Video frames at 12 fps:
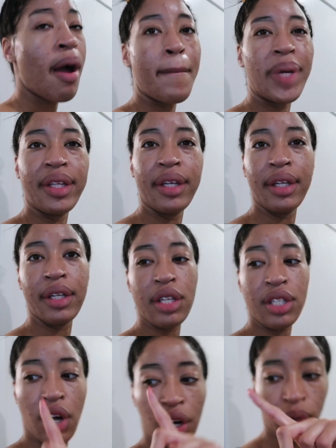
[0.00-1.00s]
but then
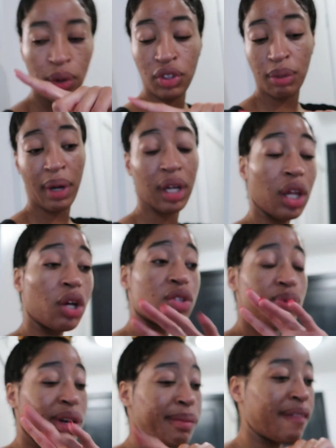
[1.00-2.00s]
start going through my
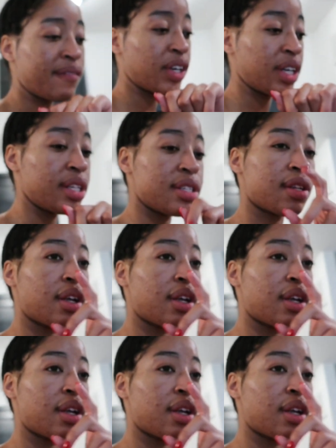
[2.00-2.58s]
clothes. One of my friends